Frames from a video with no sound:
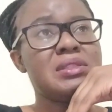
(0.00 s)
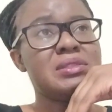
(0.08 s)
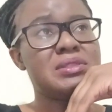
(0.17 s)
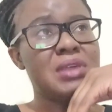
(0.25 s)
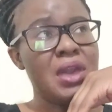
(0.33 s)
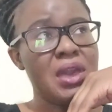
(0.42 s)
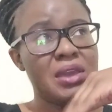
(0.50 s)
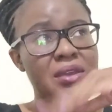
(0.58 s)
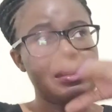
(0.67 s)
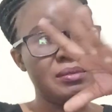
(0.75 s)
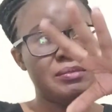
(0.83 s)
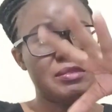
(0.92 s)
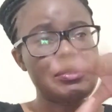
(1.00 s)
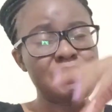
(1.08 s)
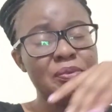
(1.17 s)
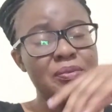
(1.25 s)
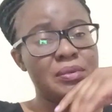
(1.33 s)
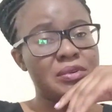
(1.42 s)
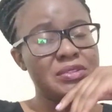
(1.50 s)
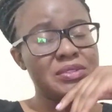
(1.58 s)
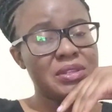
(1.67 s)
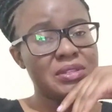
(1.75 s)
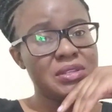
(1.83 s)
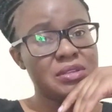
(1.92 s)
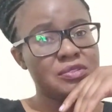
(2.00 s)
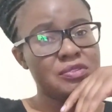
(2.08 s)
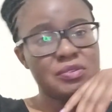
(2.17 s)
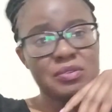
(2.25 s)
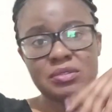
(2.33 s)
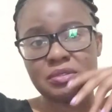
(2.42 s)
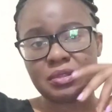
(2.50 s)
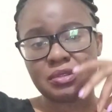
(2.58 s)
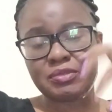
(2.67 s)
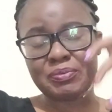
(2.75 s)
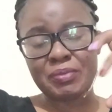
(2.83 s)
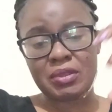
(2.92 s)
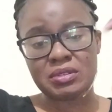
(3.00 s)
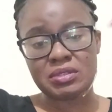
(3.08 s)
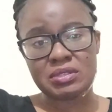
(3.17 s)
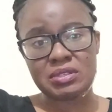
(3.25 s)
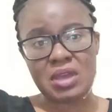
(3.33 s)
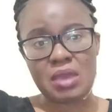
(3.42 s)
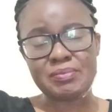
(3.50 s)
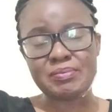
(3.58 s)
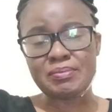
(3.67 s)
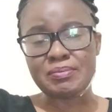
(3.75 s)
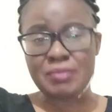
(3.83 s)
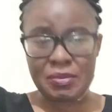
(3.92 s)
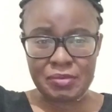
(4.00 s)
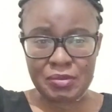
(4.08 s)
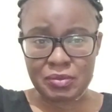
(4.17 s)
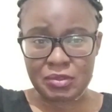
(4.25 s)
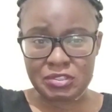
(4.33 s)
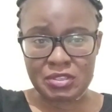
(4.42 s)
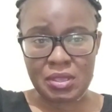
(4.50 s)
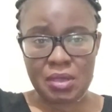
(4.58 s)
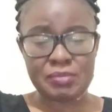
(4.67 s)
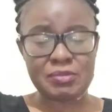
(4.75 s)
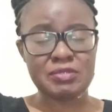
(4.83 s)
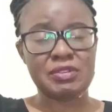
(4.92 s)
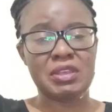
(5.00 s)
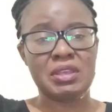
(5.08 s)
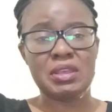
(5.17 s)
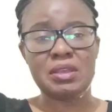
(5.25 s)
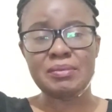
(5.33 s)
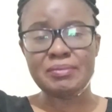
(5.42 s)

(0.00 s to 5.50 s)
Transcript: Then most people, what they tend to do is they spend time maybe watching a movie,